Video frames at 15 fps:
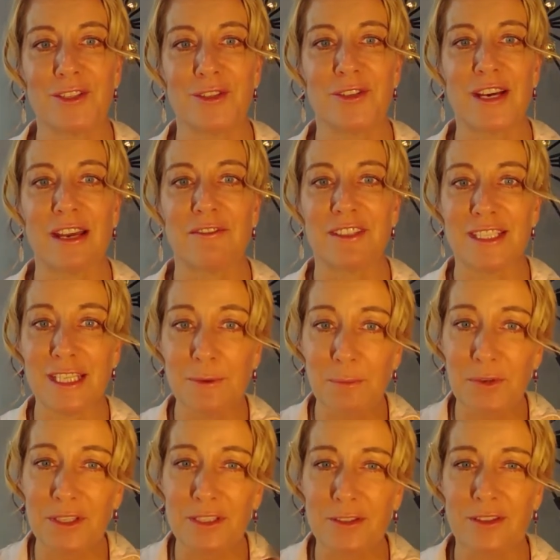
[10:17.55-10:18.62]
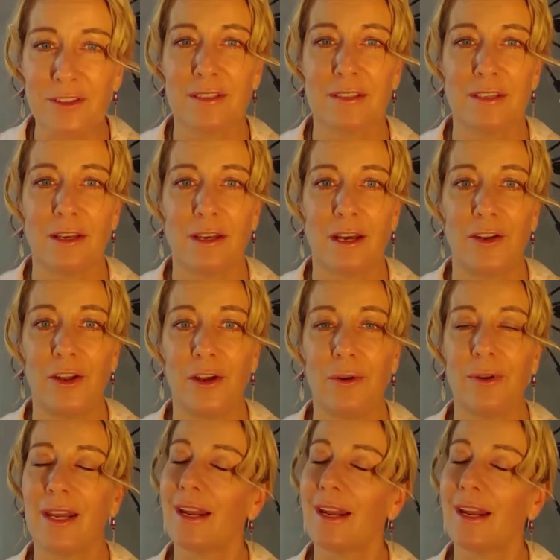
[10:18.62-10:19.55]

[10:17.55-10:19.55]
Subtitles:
to dive deeper into this unknown.